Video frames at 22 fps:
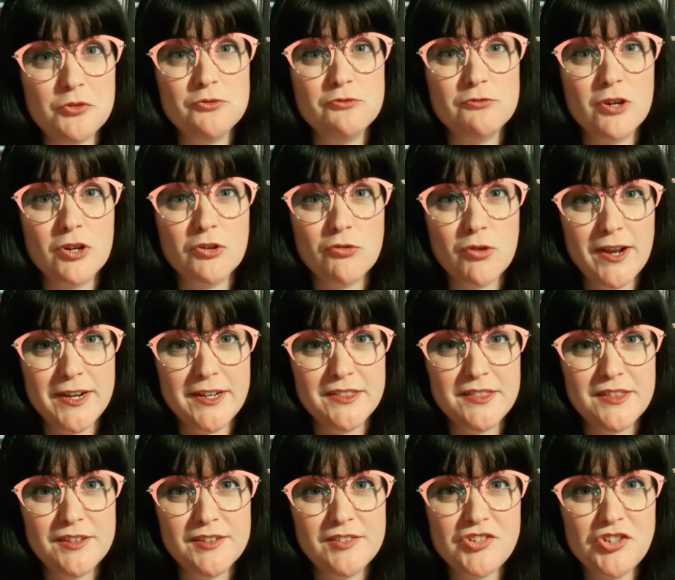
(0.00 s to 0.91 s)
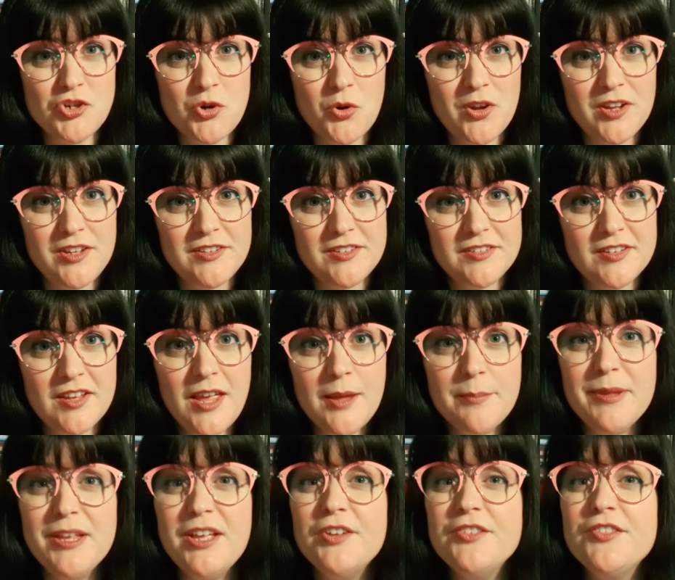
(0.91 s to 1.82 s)
soon regretted this
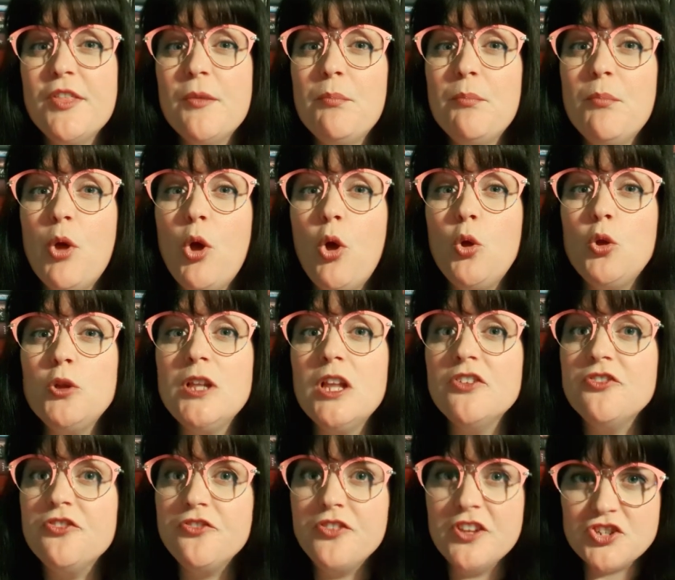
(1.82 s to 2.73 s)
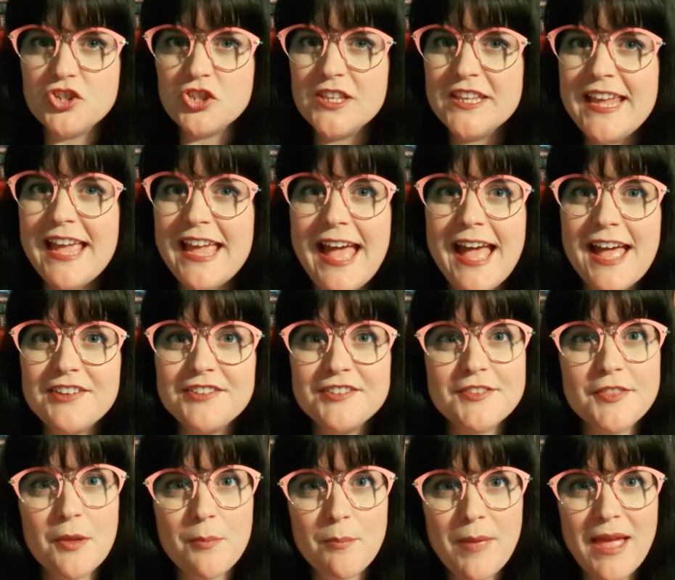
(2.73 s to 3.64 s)
choice, because the mole officially
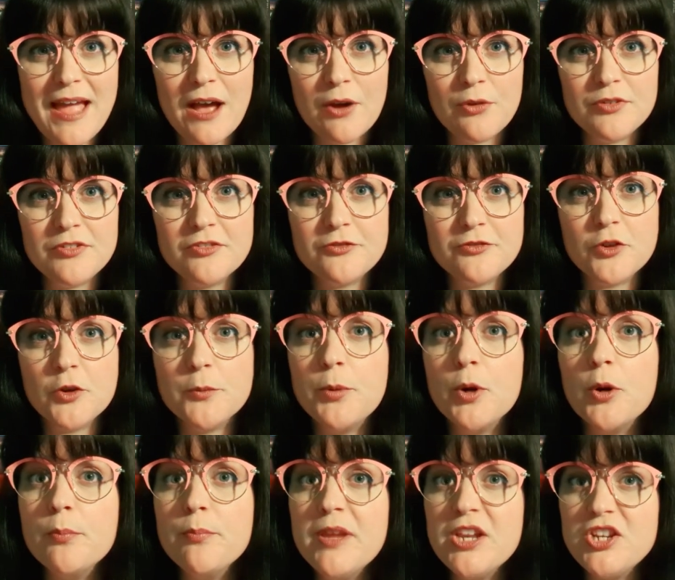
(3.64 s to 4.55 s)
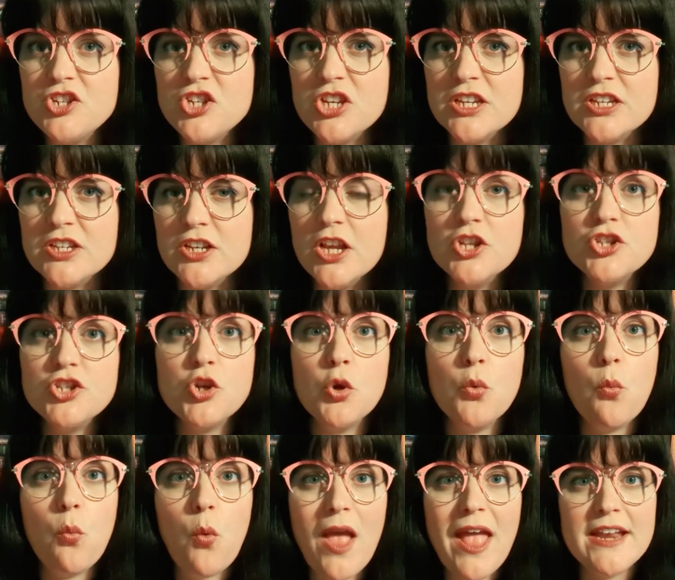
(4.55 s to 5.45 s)
asked the mouse for permission
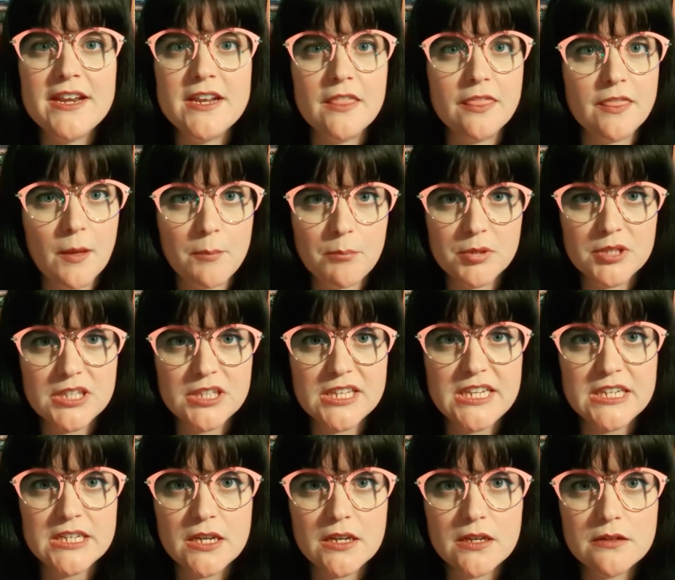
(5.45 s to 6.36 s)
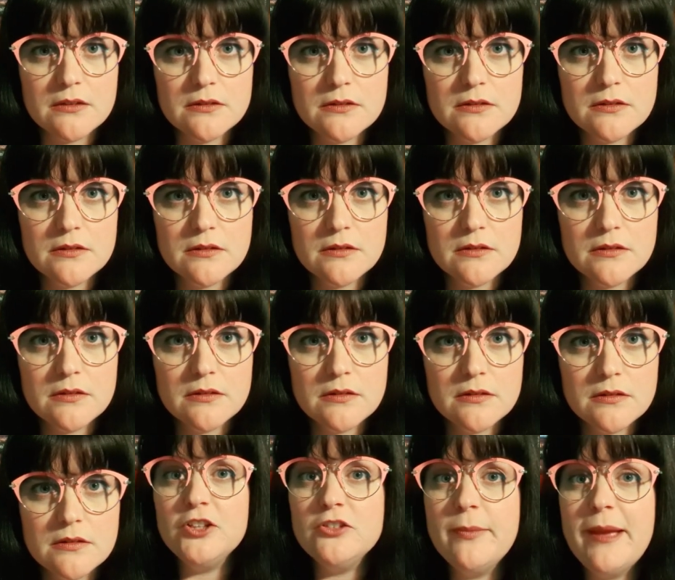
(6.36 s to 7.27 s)
to wed Thumbelina.
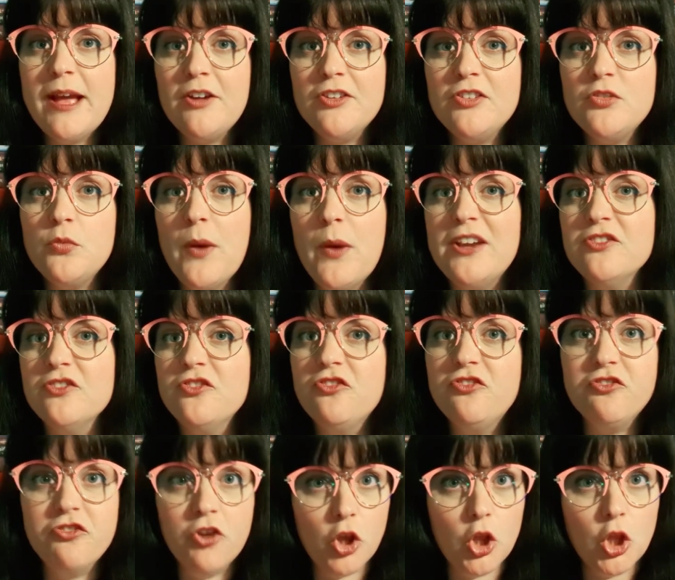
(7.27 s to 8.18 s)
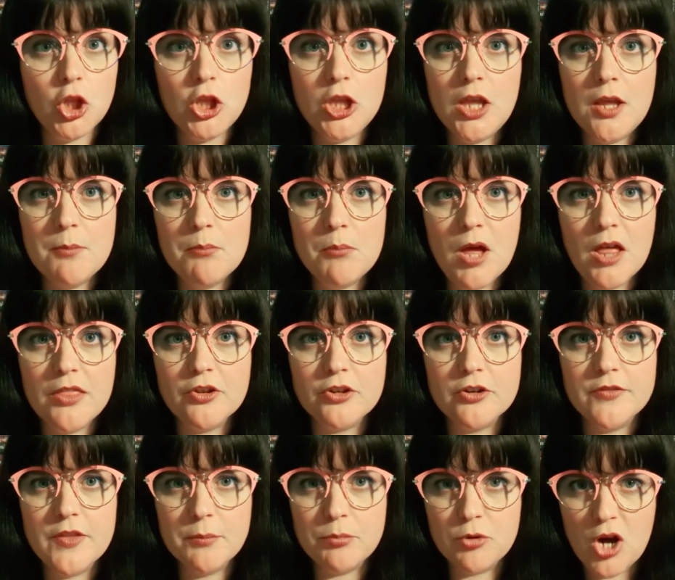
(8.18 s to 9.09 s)
The field mouse went full
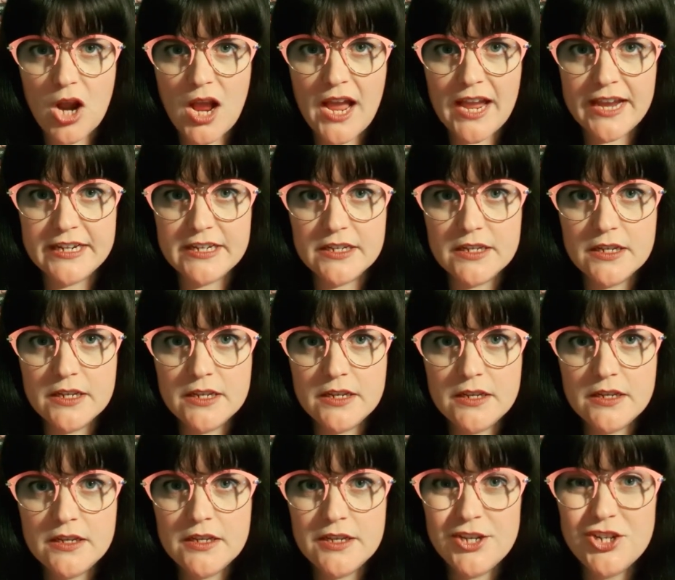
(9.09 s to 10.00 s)
mother of the bride.